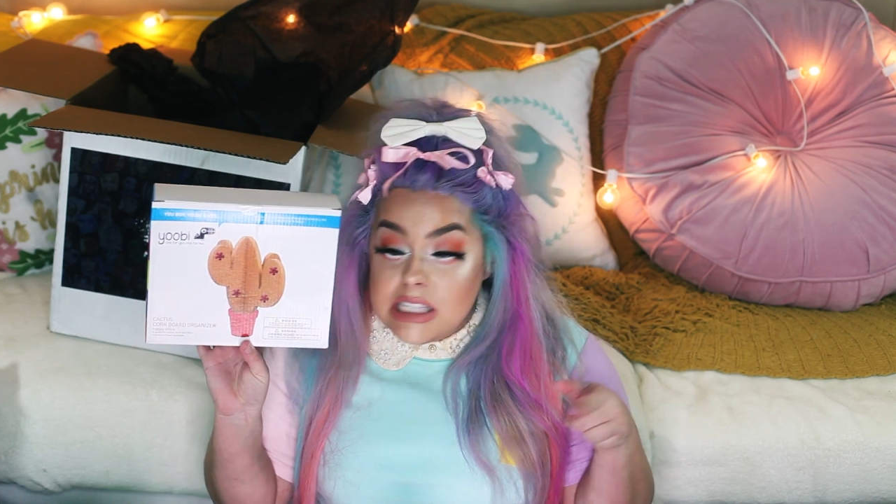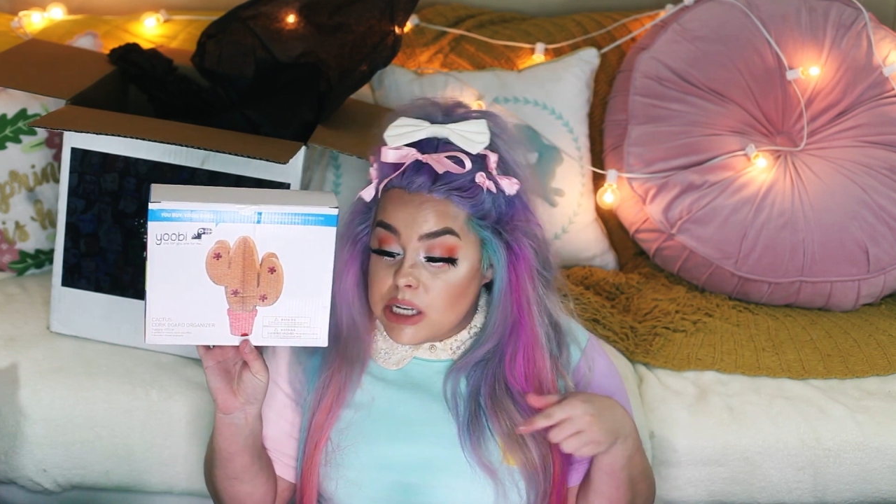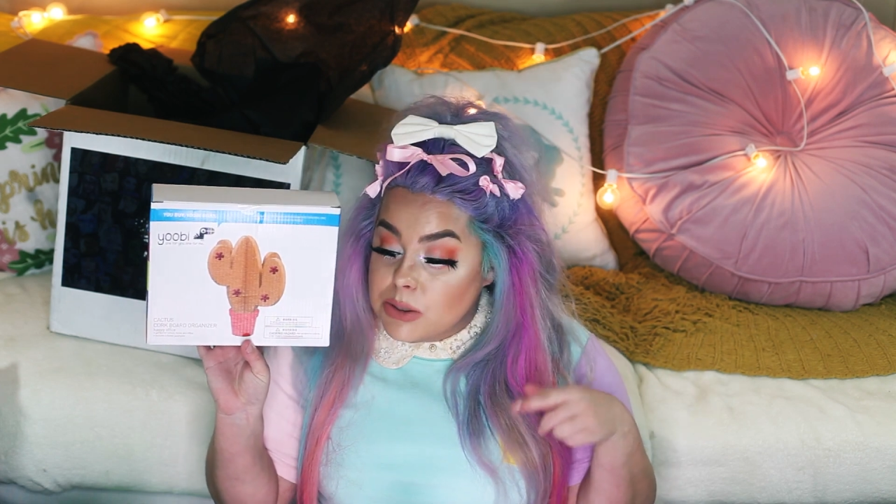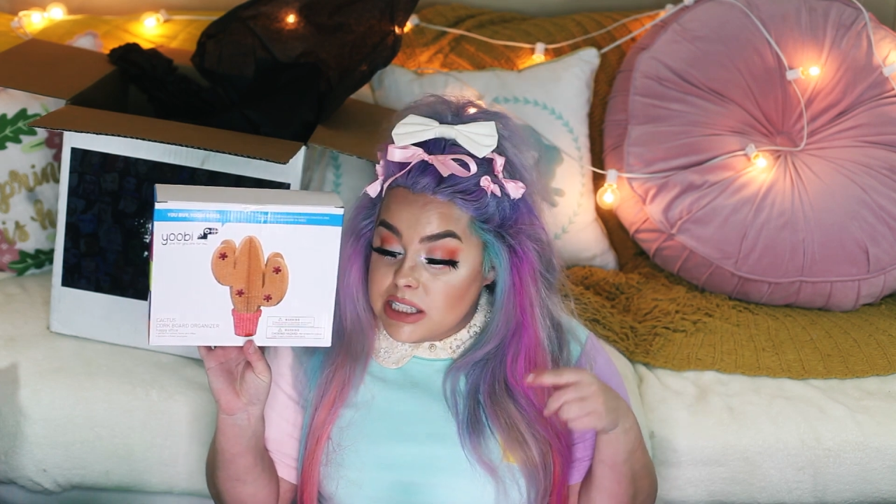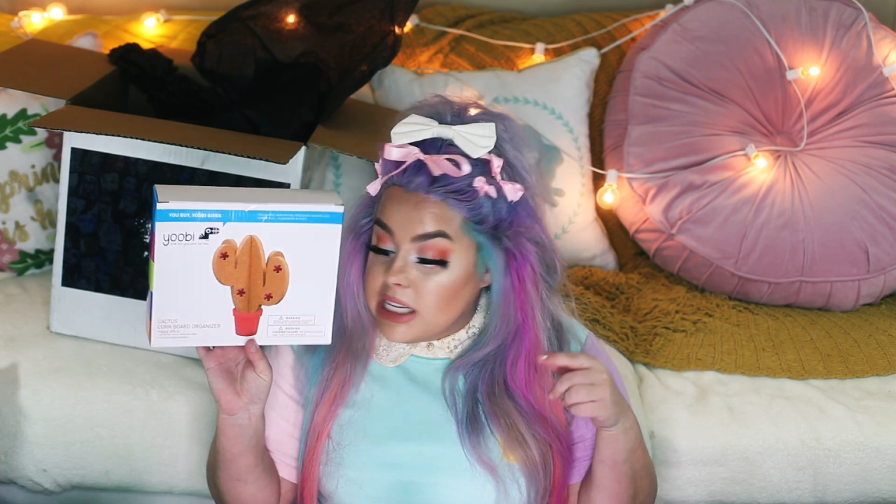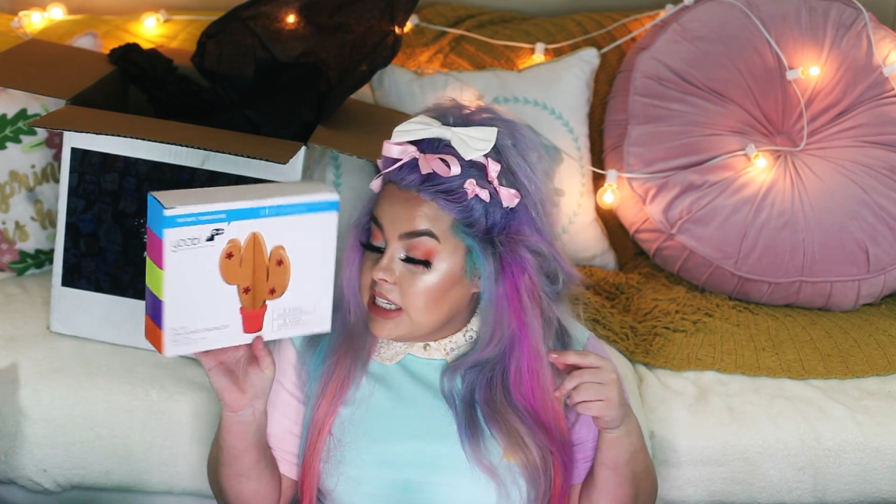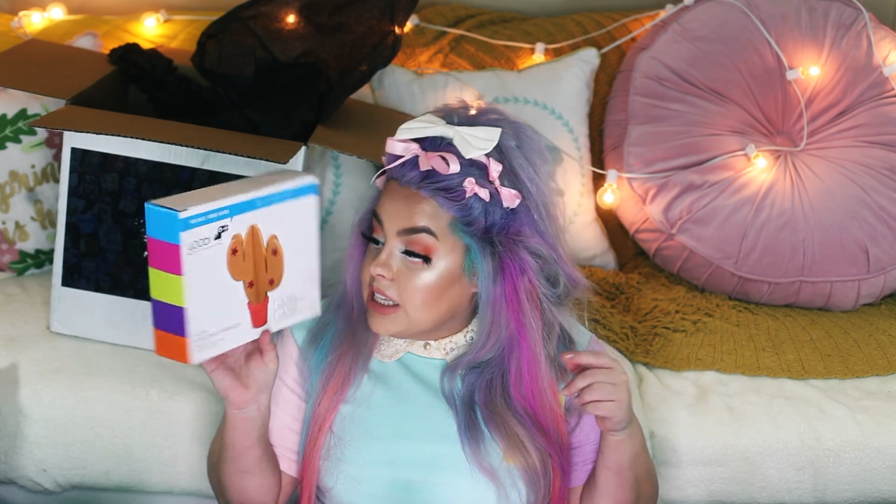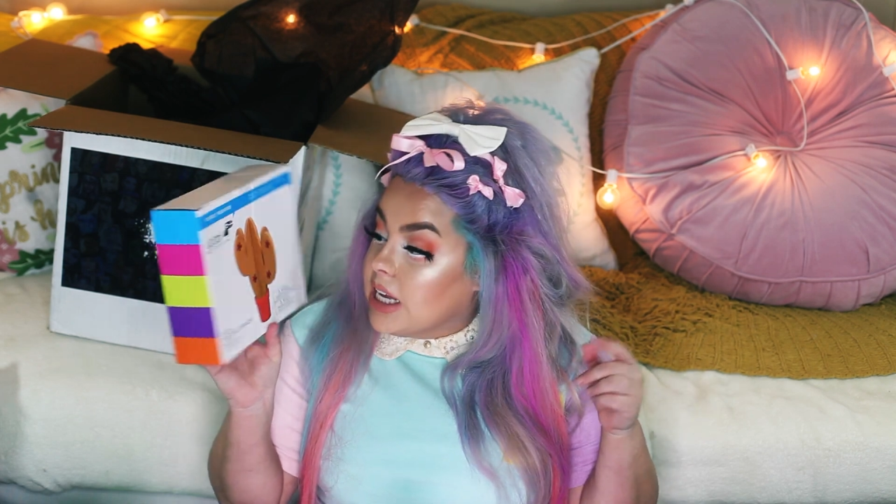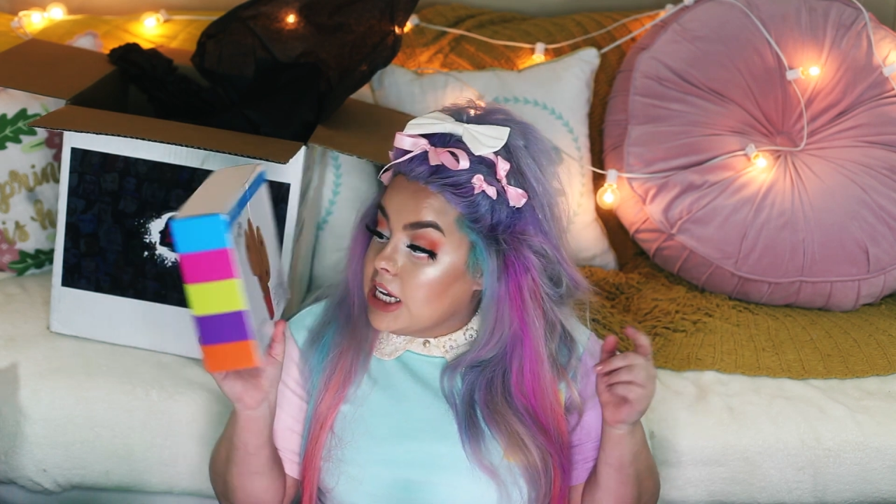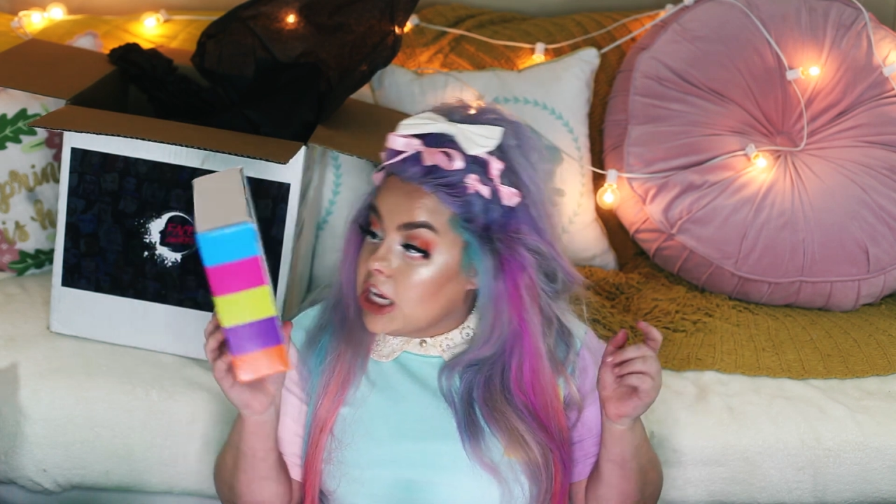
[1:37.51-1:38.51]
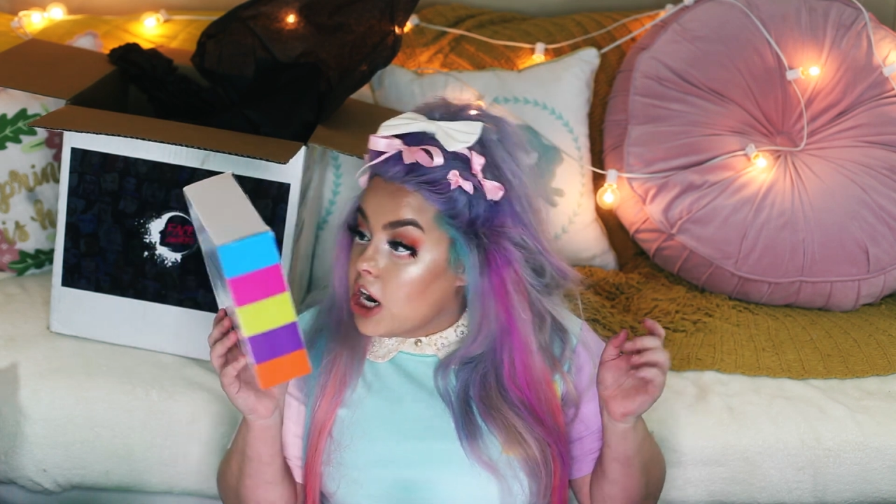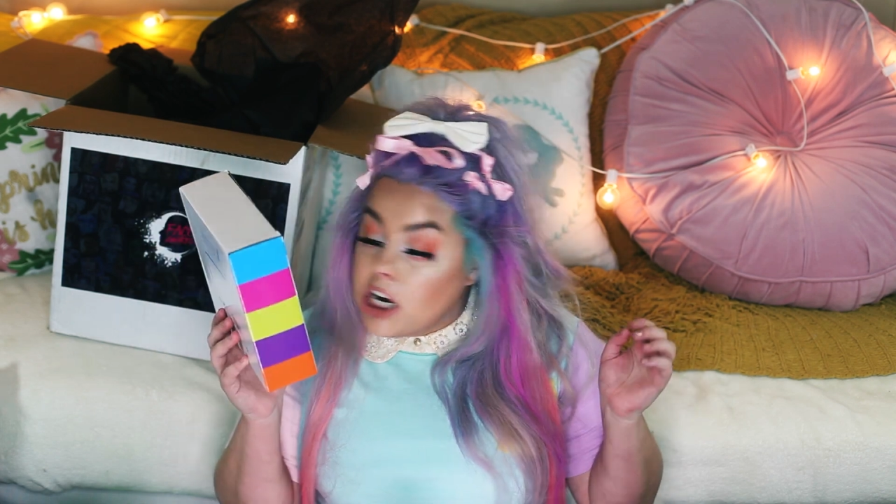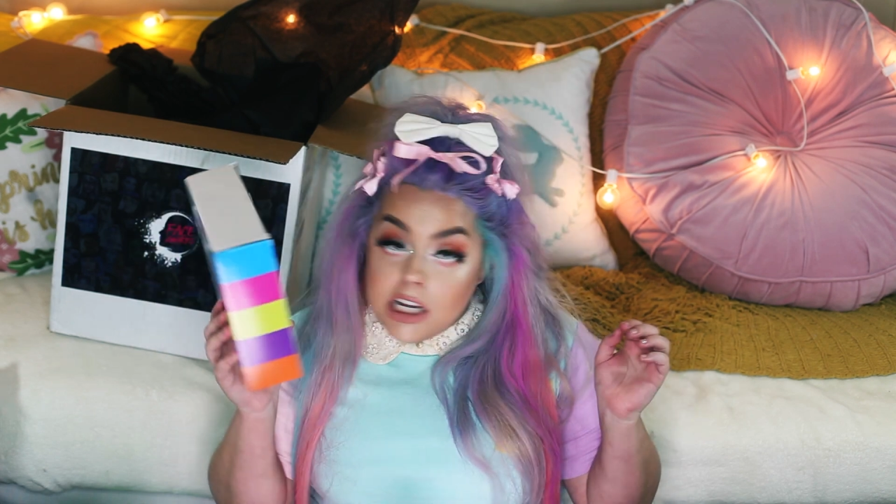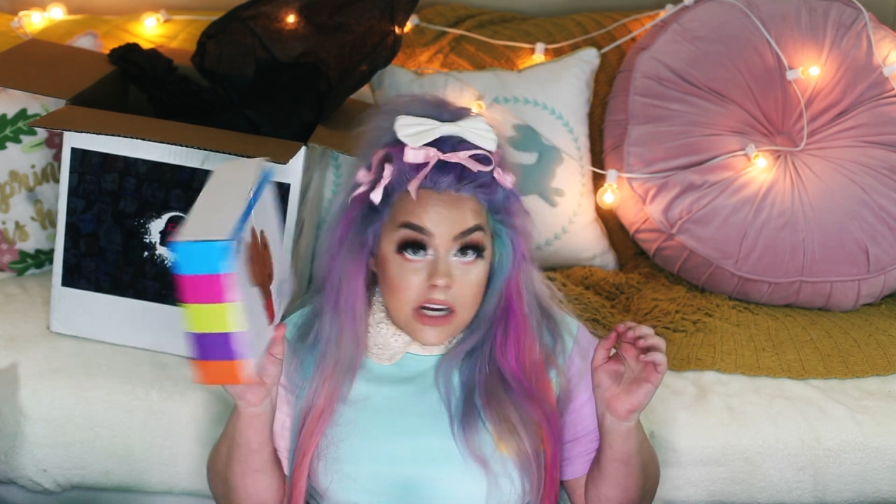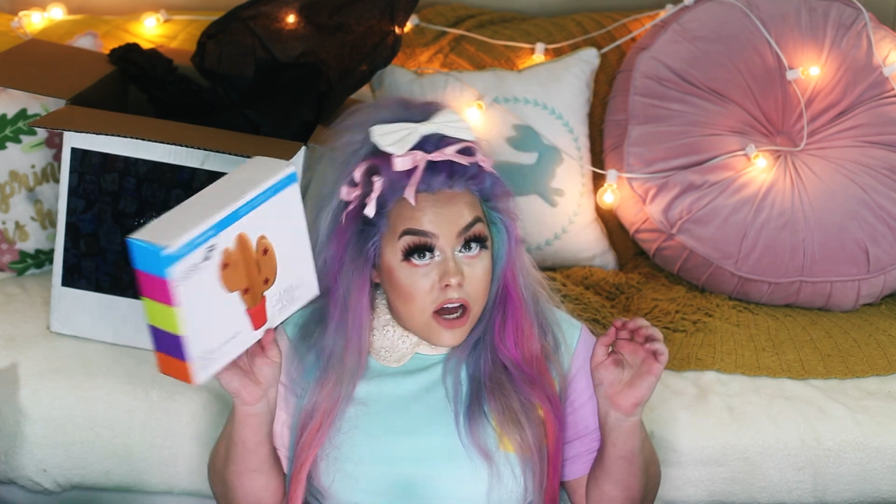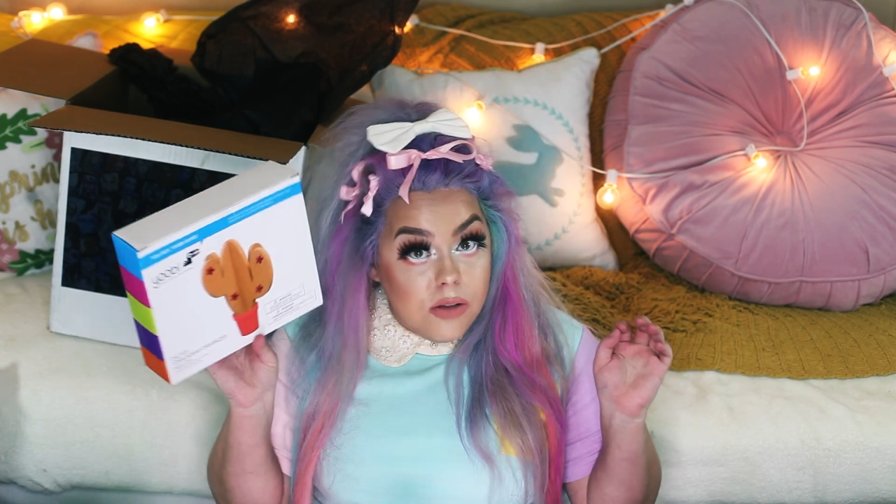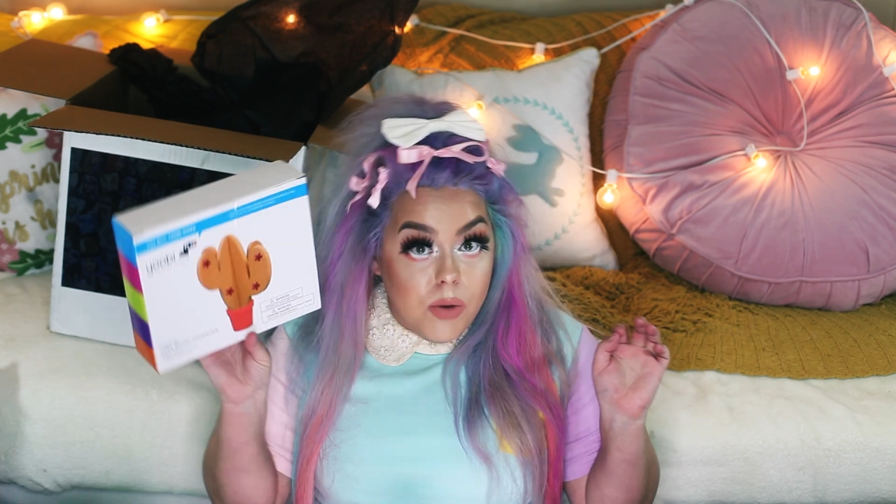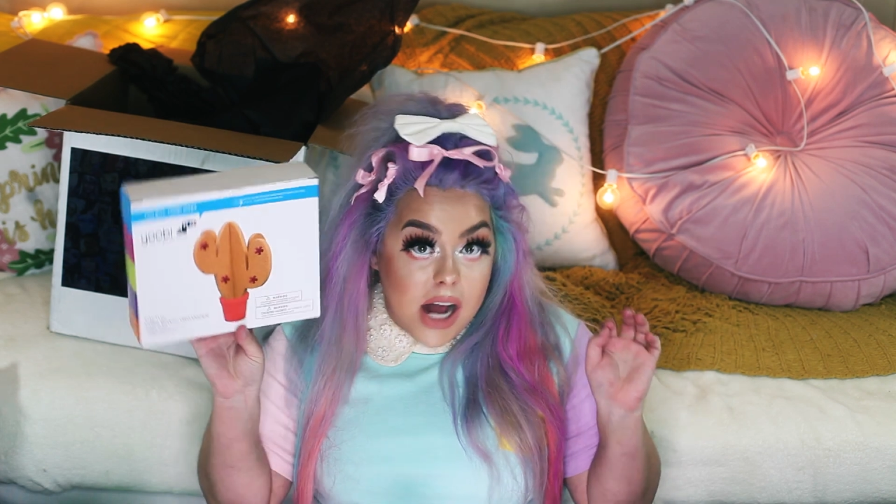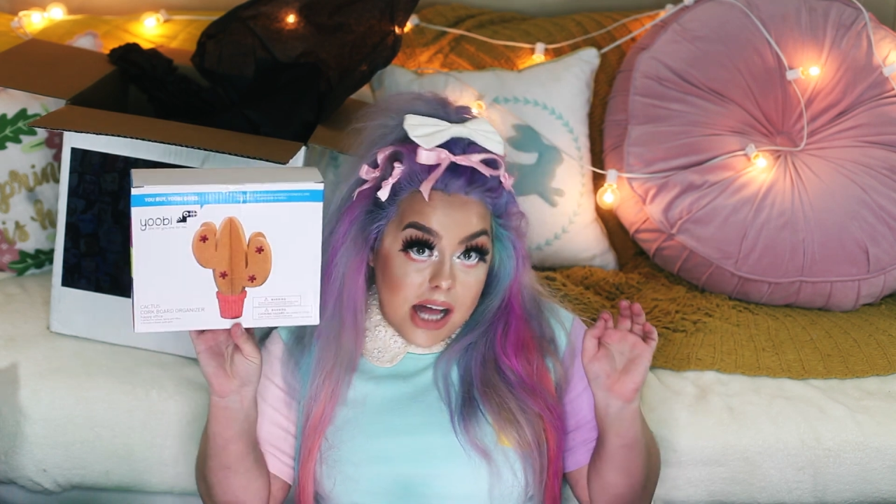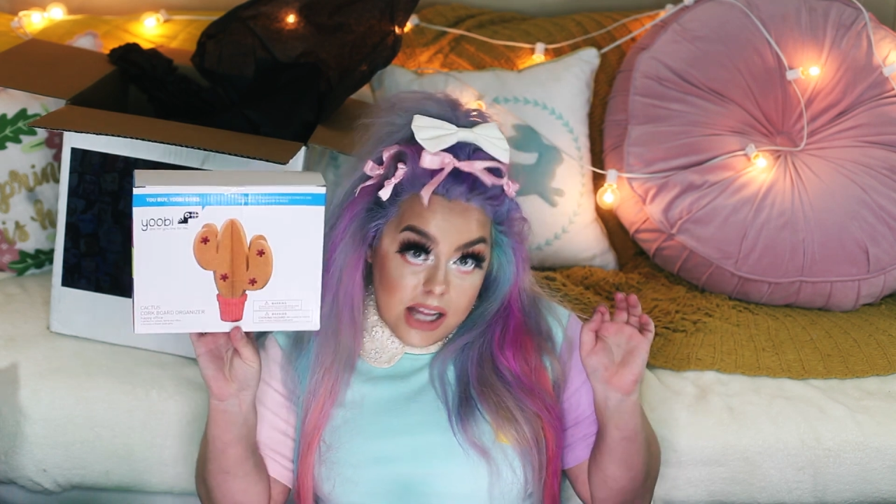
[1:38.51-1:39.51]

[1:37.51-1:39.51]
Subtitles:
so it's like they already know what I